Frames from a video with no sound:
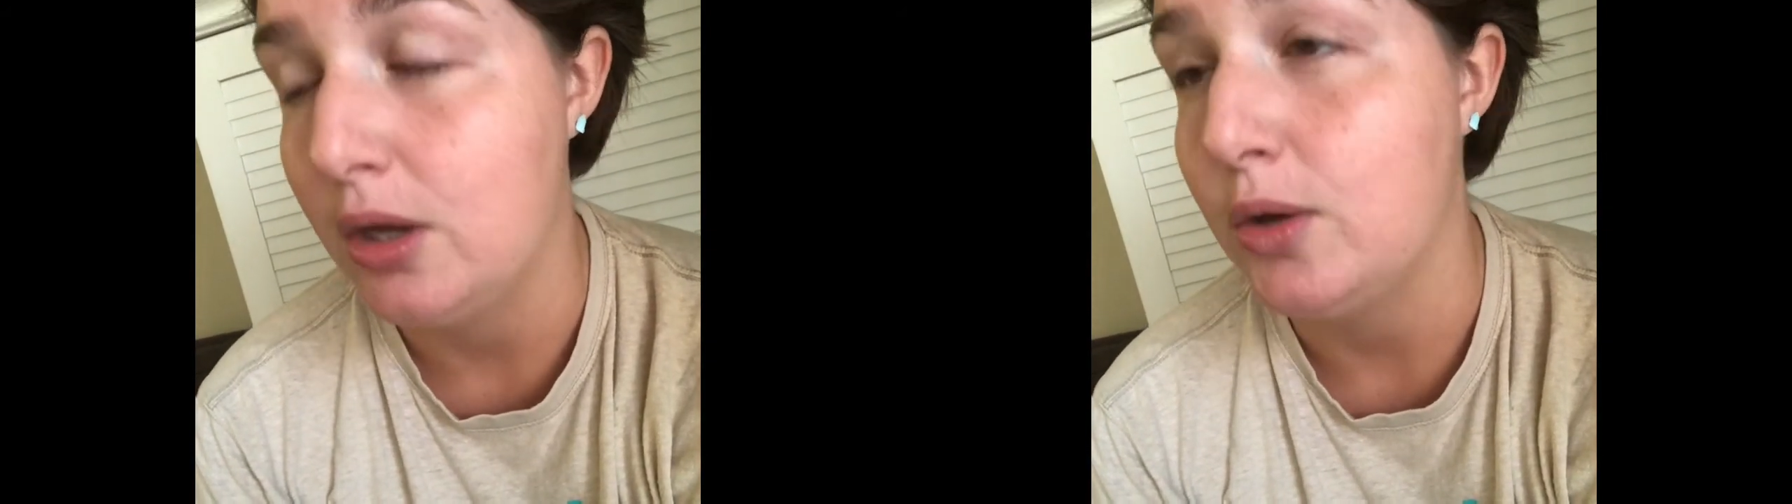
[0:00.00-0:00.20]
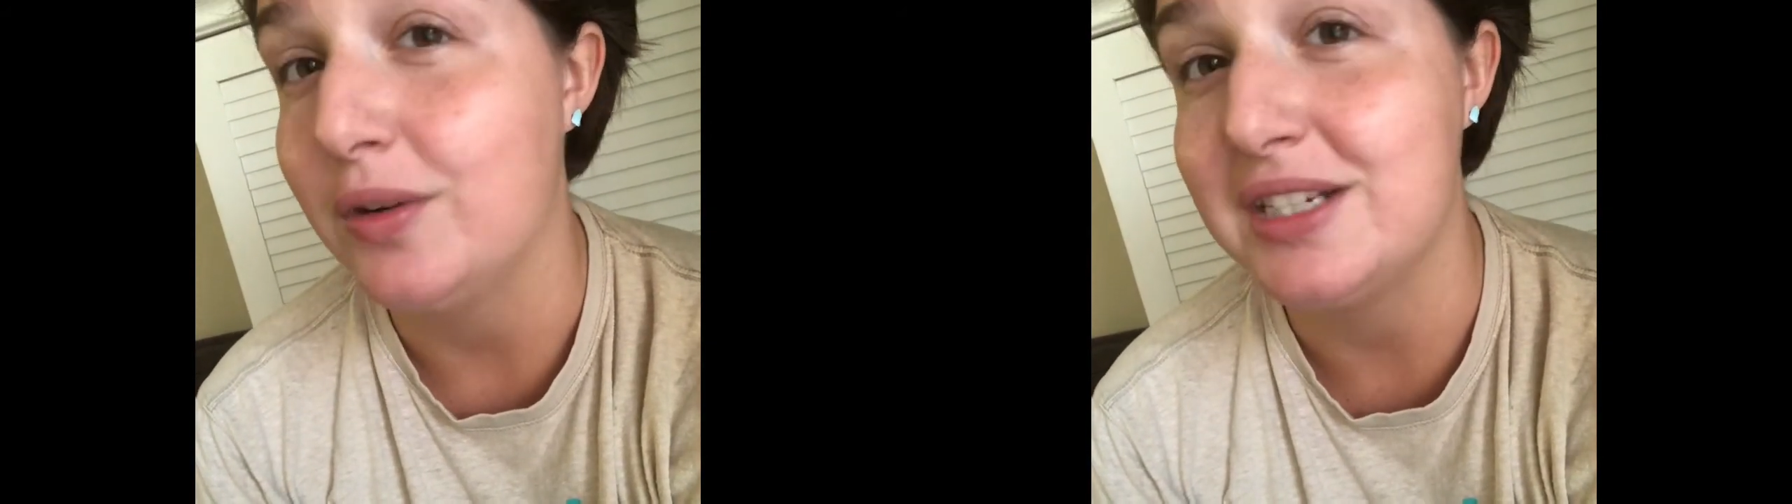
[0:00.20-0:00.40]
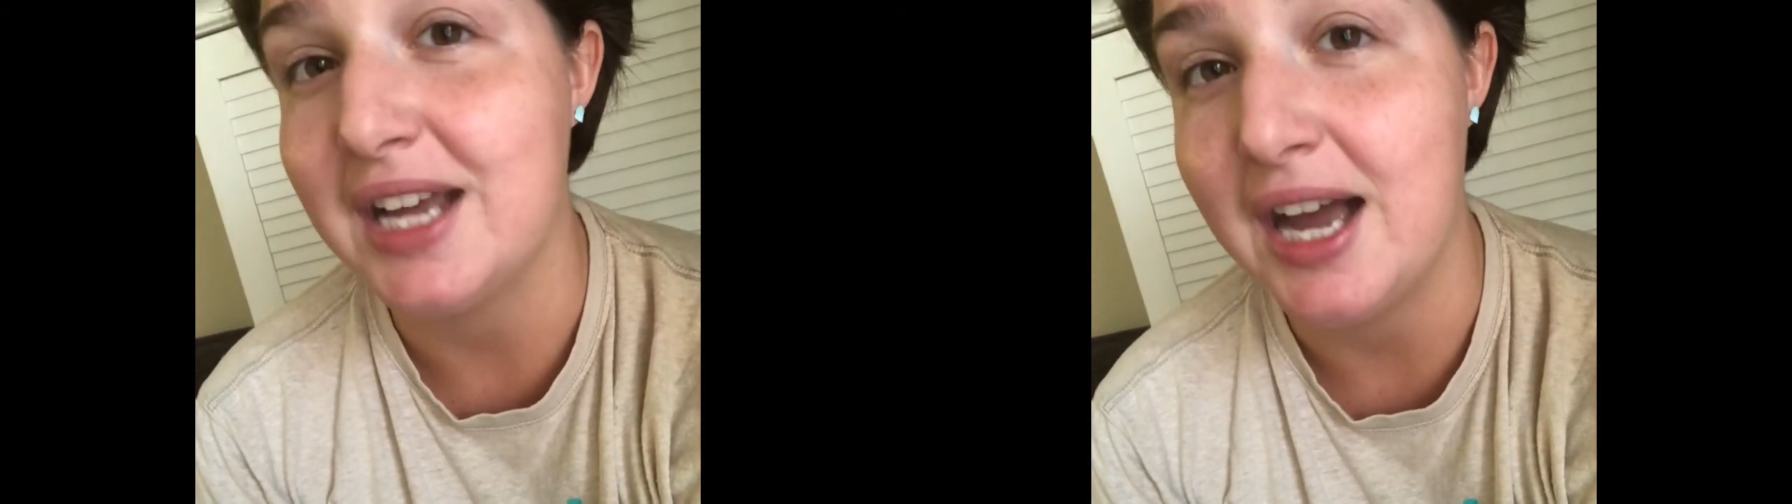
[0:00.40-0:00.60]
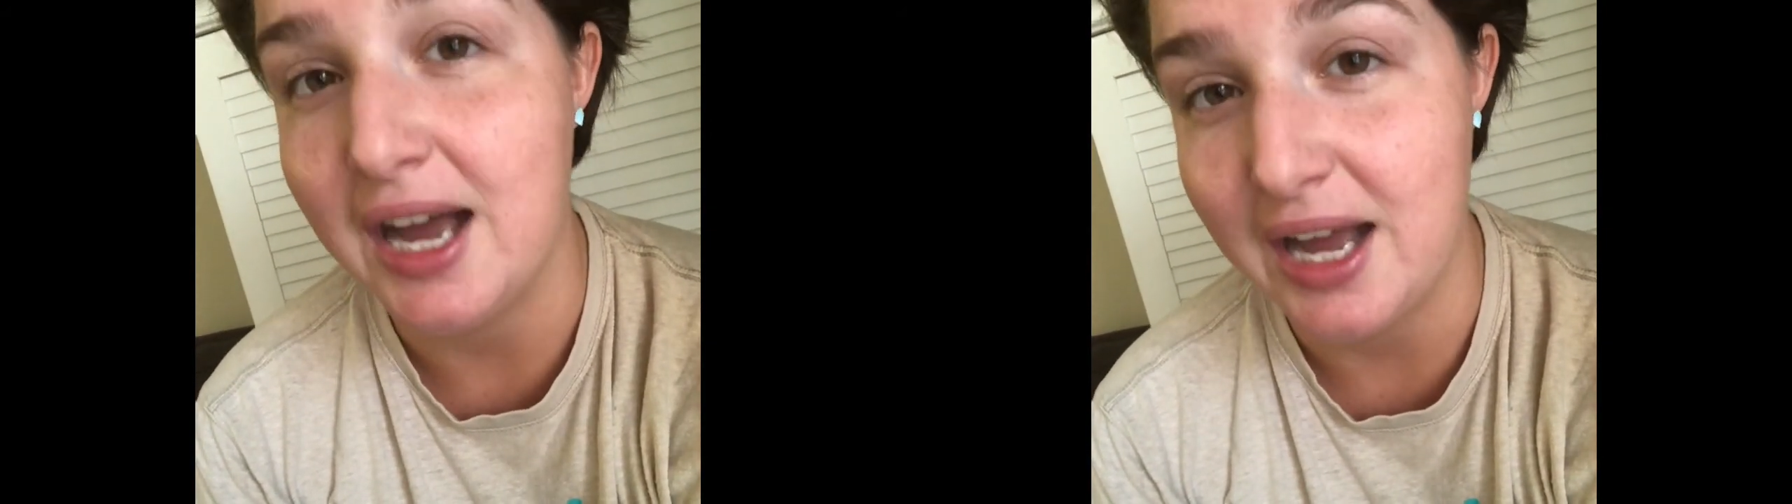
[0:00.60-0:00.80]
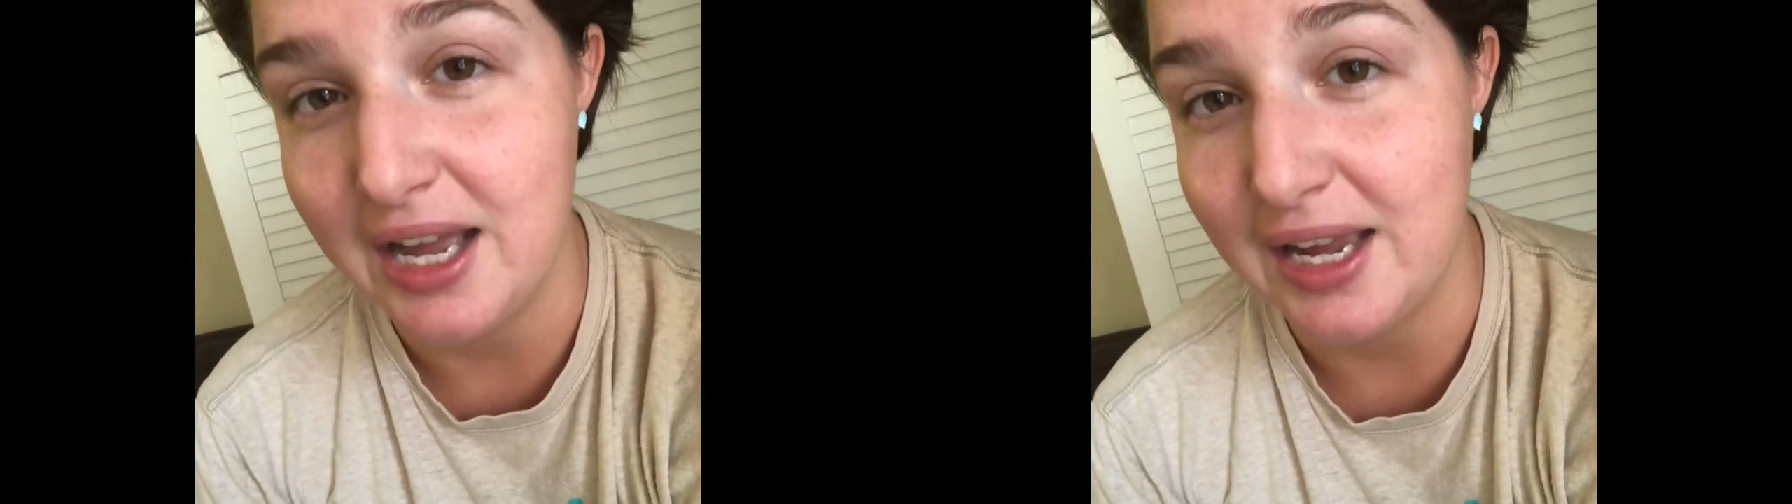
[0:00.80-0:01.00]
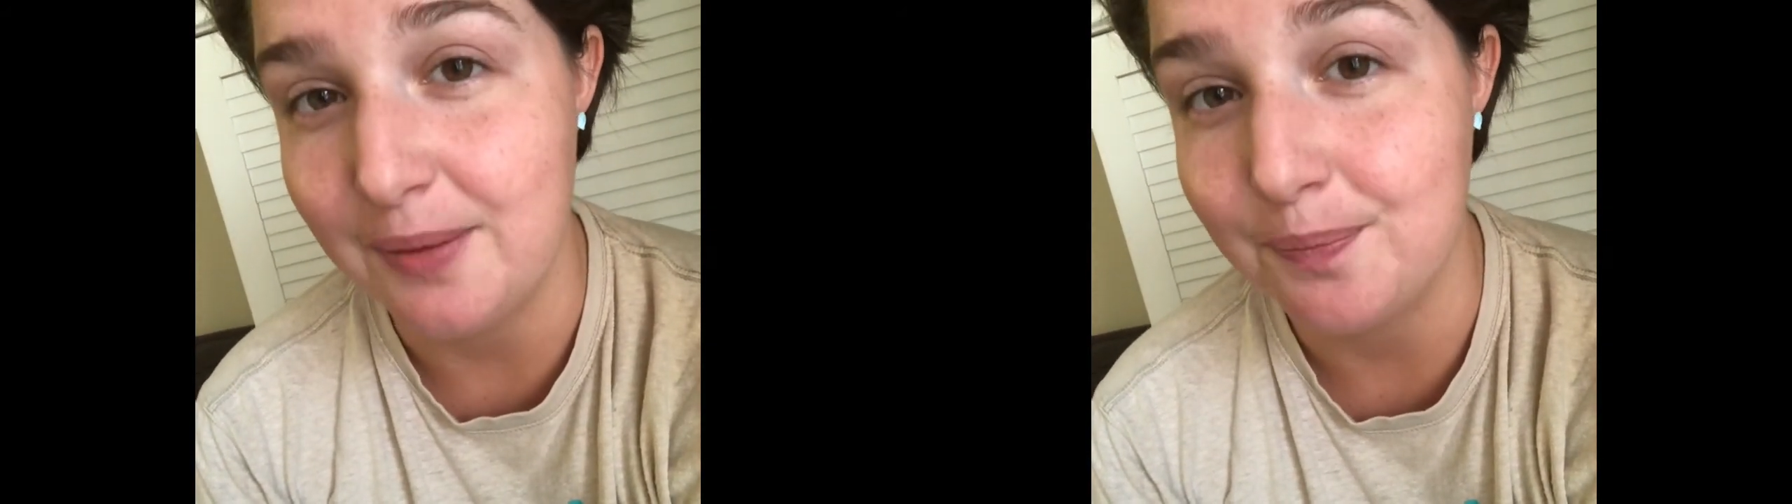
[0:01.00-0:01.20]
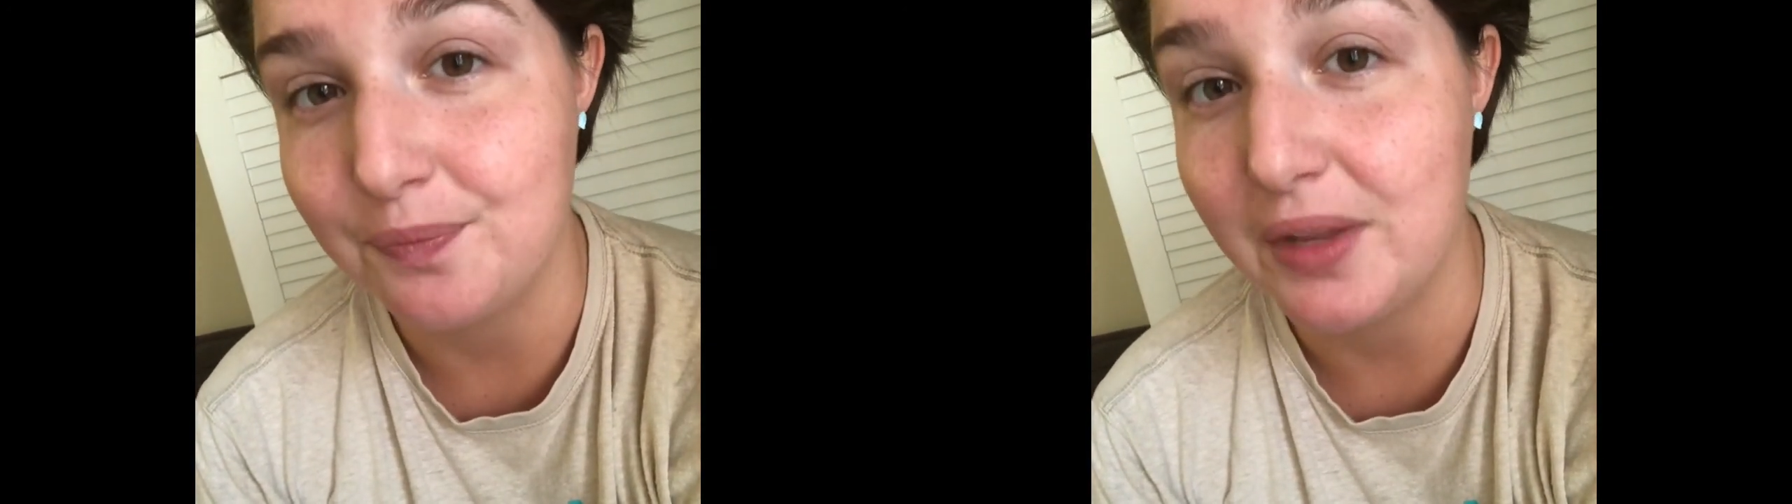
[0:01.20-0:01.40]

your time,